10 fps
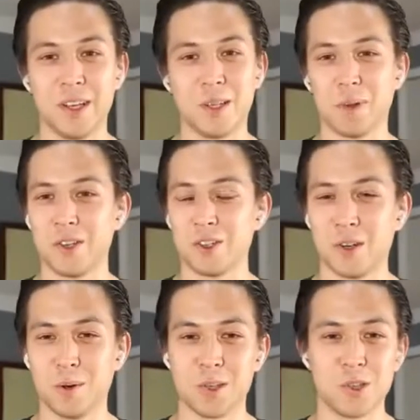The players don't
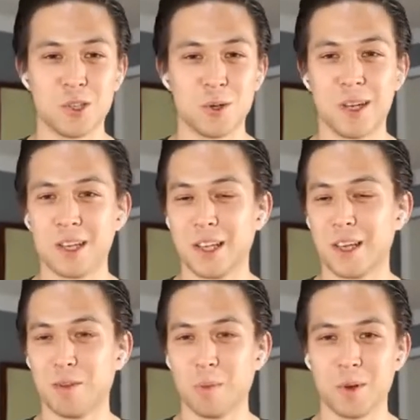know what they're doing. They
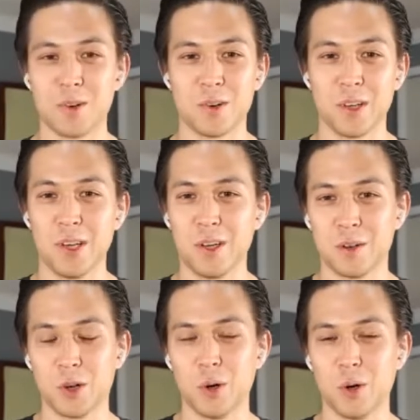give up an early
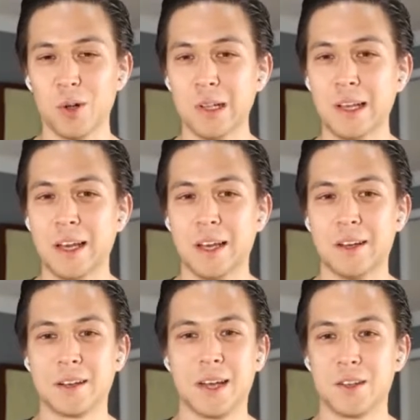goal,
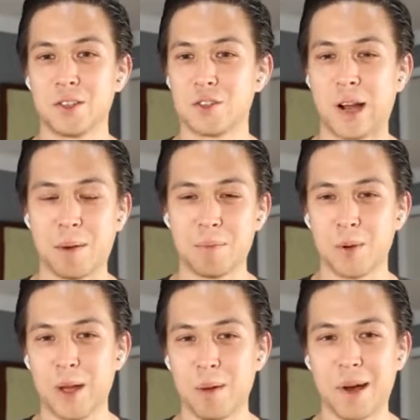kind of scrap their
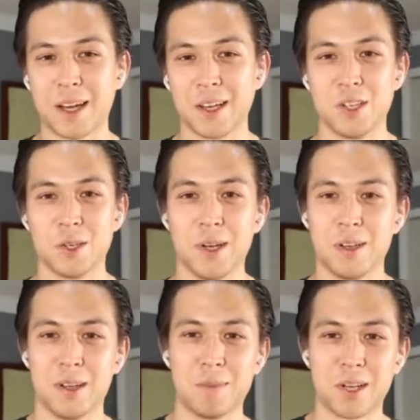way back into it,
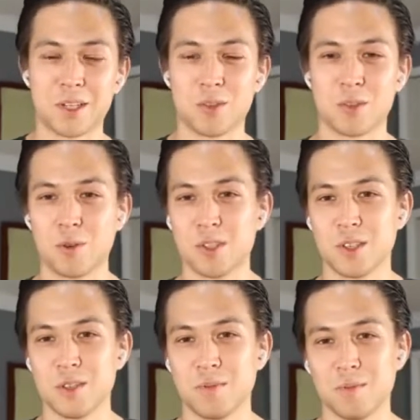and then Mexico scores
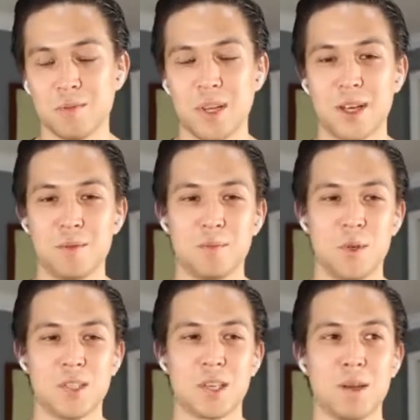and
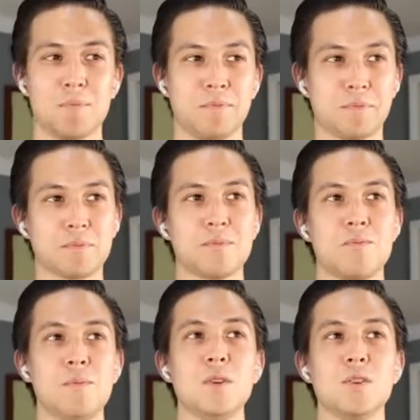wins the game.
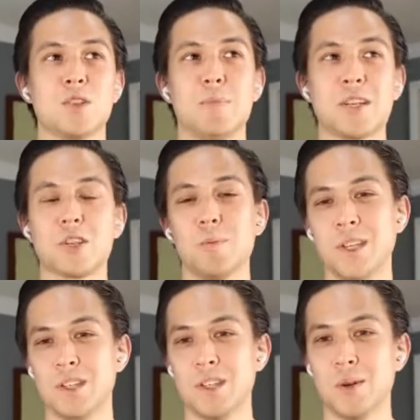So Mexico
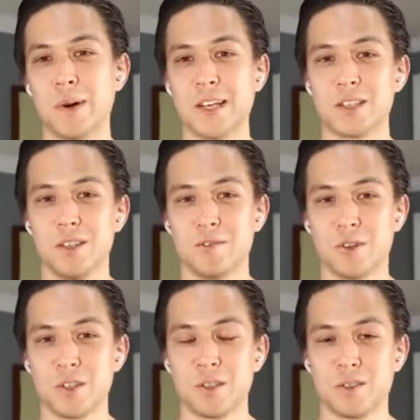beats the US in the
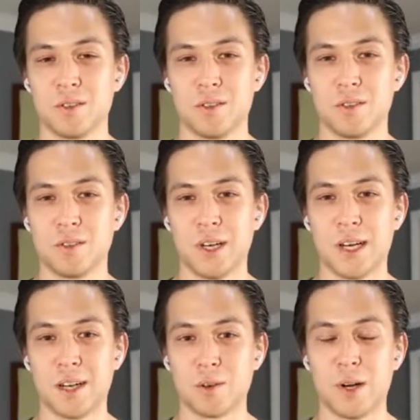first
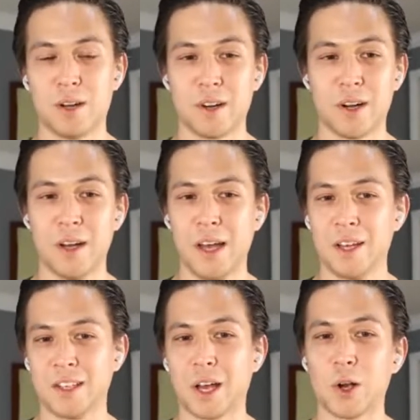qualifier.
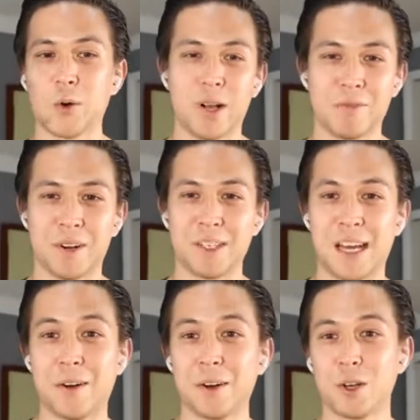Second qualifier,
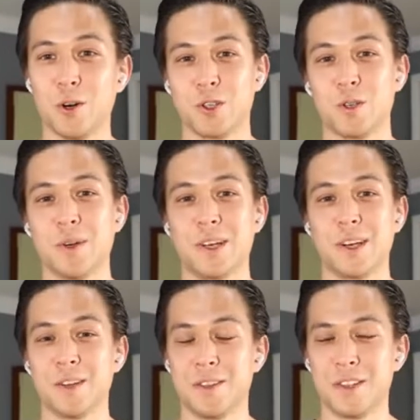down in Costa
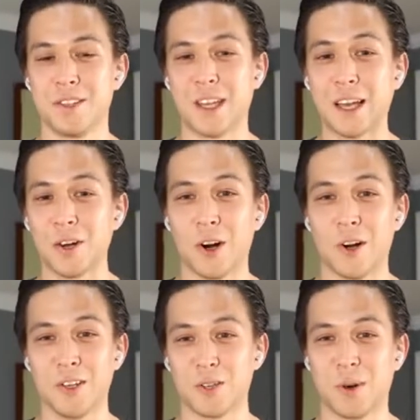Rica, the second
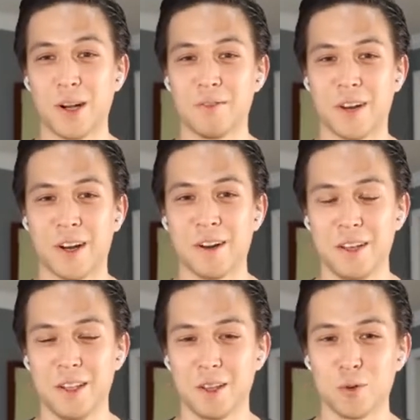hardest qualifier
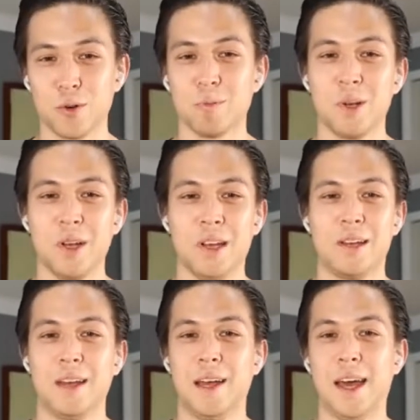in the group.
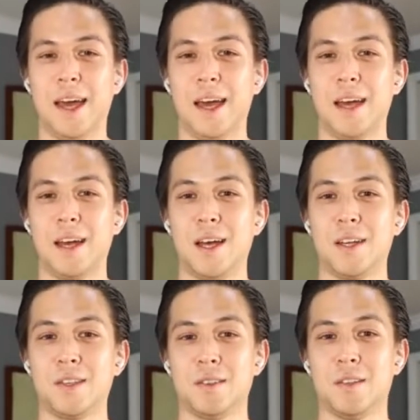
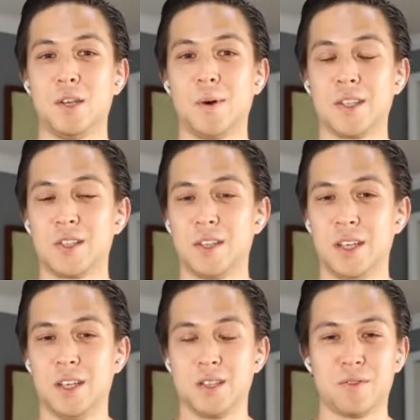And the US
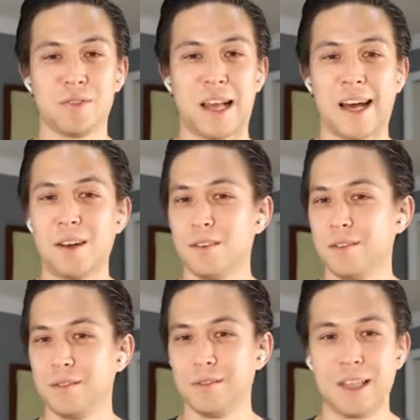is flat,
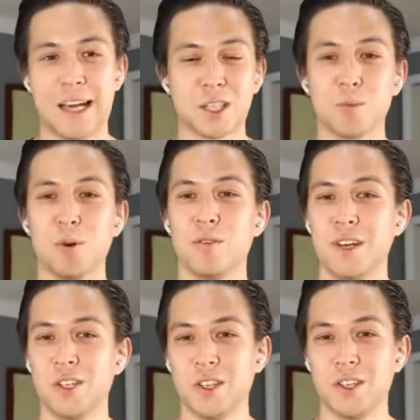lacks
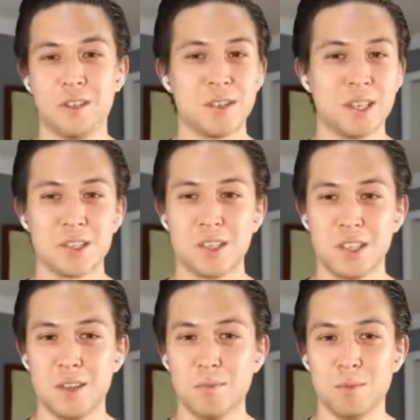motivation, doesn't
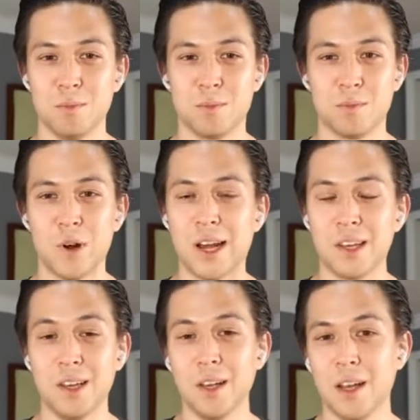seem
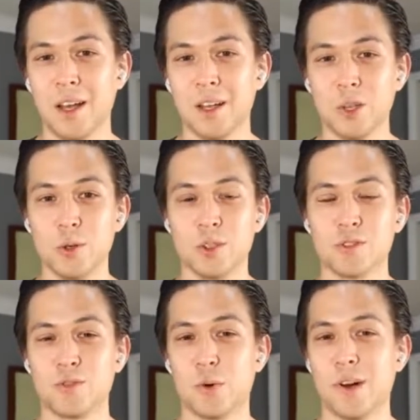ready,
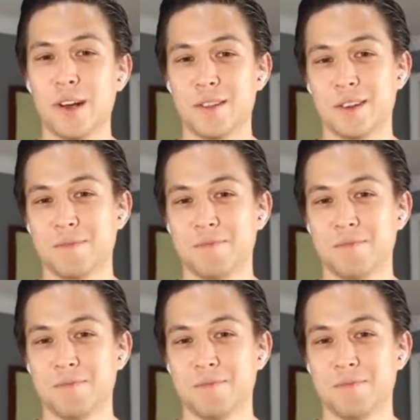loses 4-0.